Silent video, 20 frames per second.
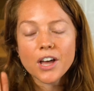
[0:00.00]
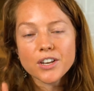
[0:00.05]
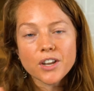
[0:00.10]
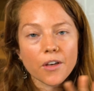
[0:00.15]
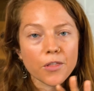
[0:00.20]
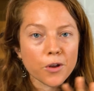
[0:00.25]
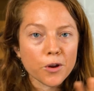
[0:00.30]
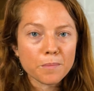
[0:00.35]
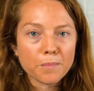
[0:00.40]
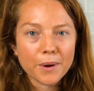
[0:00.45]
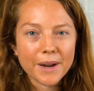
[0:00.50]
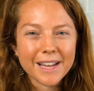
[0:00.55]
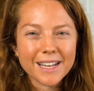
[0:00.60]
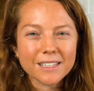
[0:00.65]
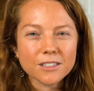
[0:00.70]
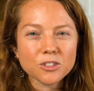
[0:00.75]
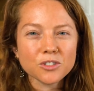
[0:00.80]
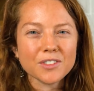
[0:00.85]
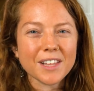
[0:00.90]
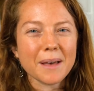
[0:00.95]
another
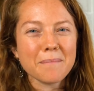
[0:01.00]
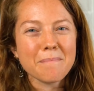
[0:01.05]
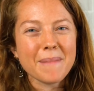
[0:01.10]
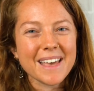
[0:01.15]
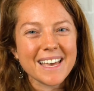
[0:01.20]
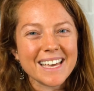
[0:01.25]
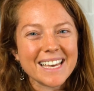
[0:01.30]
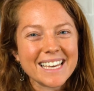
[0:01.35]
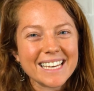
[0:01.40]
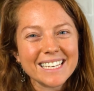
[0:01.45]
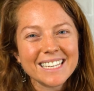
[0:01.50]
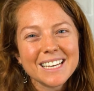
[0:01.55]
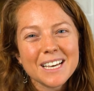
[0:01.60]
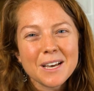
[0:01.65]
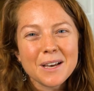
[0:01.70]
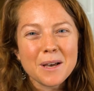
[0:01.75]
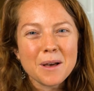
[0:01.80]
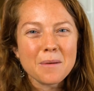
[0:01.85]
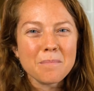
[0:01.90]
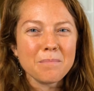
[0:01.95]
branch that may
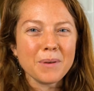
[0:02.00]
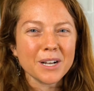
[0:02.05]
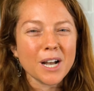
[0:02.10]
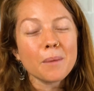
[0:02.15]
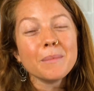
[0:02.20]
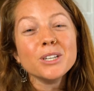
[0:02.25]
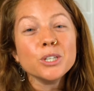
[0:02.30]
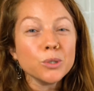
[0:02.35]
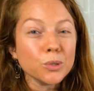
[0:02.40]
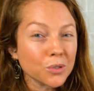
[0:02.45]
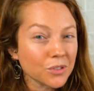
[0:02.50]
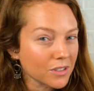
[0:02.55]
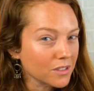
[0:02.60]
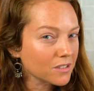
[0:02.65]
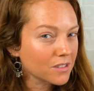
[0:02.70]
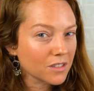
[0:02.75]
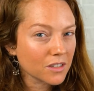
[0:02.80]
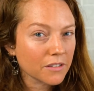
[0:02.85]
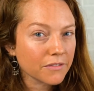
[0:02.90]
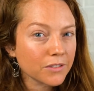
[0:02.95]
become a
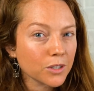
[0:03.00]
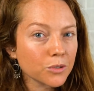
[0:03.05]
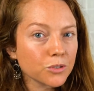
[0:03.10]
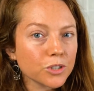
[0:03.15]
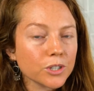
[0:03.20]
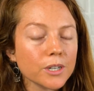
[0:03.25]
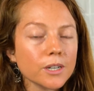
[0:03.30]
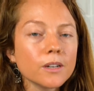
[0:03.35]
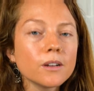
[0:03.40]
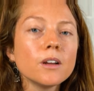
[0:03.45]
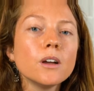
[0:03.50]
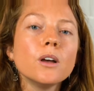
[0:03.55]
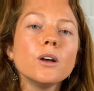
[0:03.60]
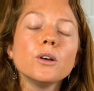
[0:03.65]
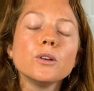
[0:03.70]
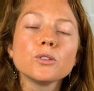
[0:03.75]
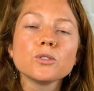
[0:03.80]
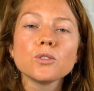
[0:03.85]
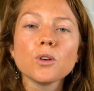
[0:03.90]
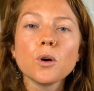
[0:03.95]
nuisance in the future.
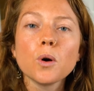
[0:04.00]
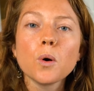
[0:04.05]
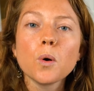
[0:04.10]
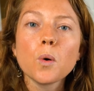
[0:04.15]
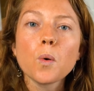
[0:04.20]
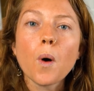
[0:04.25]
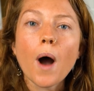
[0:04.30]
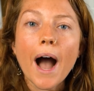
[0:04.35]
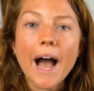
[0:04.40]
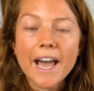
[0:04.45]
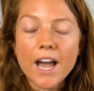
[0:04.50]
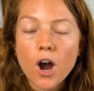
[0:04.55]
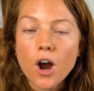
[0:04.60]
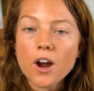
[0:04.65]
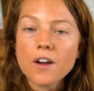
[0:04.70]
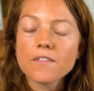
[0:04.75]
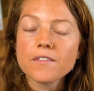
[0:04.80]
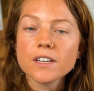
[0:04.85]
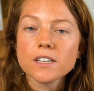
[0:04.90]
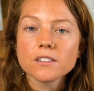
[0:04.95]
So I
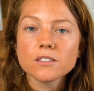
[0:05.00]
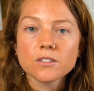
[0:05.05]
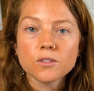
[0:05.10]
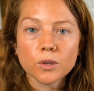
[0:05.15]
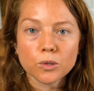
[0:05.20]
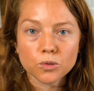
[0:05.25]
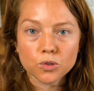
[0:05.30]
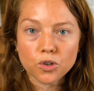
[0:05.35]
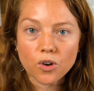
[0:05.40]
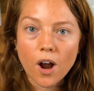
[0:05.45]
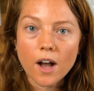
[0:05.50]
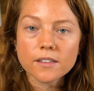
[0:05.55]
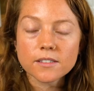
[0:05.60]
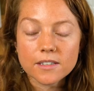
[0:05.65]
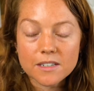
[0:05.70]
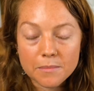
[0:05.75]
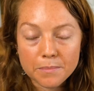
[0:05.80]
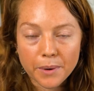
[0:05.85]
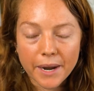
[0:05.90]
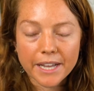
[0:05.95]
harvest those
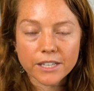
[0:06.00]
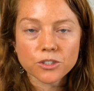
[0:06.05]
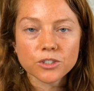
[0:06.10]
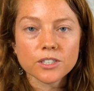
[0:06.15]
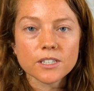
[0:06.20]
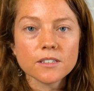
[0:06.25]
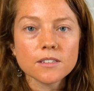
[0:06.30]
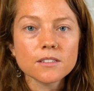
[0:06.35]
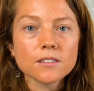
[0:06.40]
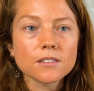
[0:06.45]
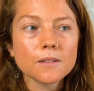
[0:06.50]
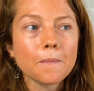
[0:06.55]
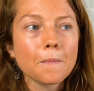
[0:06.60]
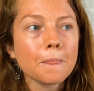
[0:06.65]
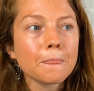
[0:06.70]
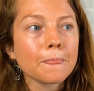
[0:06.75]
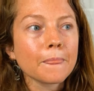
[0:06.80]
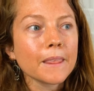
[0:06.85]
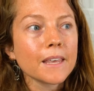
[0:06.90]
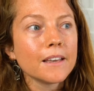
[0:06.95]
crossing branches
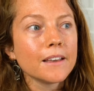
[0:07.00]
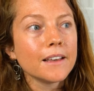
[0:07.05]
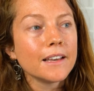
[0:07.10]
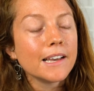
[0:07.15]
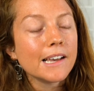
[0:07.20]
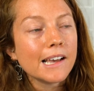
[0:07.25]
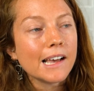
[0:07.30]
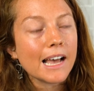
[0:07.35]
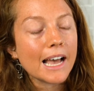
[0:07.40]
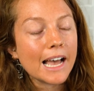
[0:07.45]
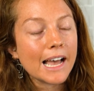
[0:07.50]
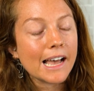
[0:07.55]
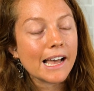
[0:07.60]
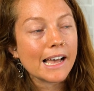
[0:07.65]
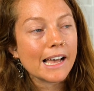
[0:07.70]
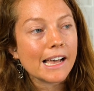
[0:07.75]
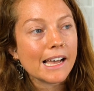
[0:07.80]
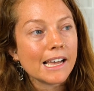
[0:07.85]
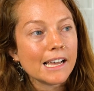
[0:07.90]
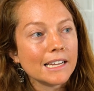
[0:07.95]

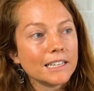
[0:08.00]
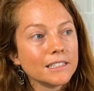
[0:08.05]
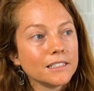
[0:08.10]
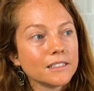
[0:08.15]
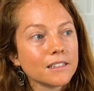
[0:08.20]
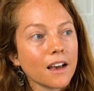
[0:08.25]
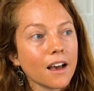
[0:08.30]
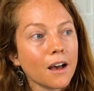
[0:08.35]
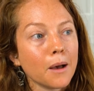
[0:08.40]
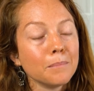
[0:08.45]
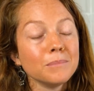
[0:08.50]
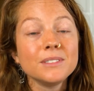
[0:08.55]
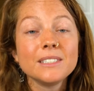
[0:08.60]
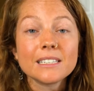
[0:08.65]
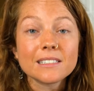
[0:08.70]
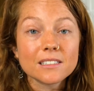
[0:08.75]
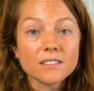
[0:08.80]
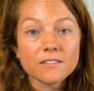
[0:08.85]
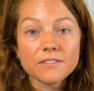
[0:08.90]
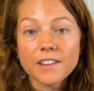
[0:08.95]
and
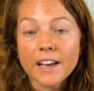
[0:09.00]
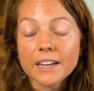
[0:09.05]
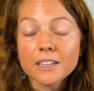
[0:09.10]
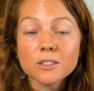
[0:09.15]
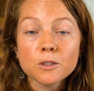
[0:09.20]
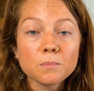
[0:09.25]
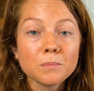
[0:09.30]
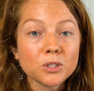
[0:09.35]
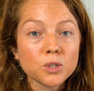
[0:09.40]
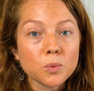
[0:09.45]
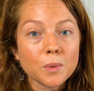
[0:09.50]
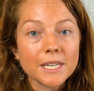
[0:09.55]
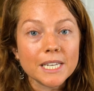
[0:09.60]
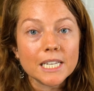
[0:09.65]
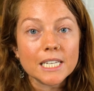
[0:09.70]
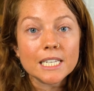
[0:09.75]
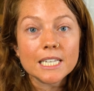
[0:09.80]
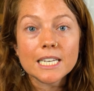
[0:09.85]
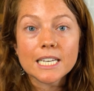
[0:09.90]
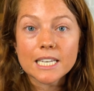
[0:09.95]
disinfect
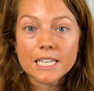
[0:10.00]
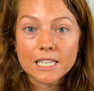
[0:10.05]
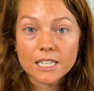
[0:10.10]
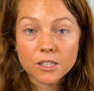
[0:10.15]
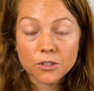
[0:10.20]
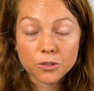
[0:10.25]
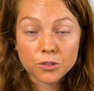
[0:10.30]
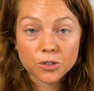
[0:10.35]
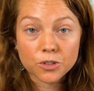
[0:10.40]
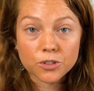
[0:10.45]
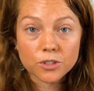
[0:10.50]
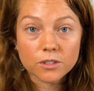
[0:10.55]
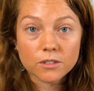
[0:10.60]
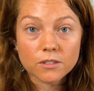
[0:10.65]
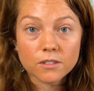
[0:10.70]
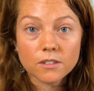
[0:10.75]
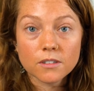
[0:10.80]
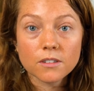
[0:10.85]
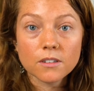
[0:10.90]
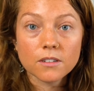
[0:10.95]
between each
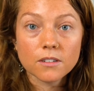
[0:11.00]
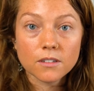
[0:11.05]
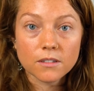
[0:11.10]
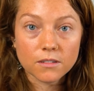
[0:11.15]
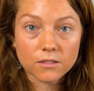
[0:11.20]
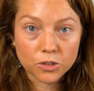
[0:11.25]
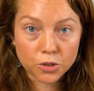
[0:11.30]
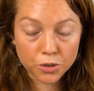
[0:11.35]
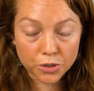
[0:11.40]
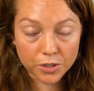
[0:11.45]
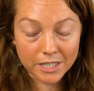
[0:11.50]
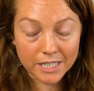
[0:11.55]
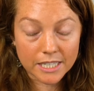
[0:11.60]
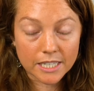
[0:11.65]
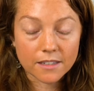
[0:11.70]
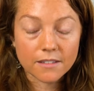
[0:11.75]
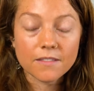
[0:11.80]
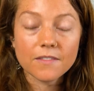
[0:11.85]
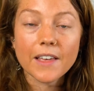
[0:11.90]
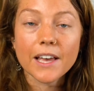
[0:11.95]

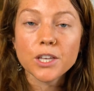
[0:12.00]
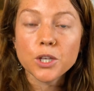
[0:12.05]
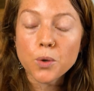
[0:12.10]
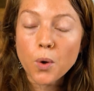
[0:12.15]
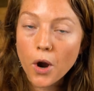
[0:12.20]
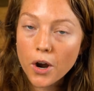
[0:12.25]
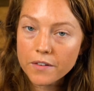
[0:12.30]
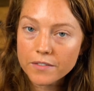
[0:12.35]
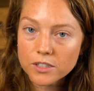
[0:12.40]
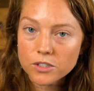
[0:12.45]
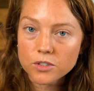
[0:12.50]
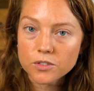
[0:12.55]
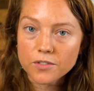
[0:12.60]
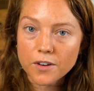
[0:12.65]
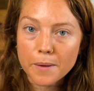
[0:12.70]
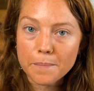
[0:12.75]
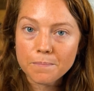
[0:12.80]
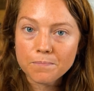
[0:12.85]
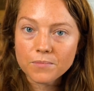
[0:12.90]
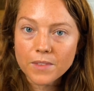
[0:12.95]
tree that you harvest from.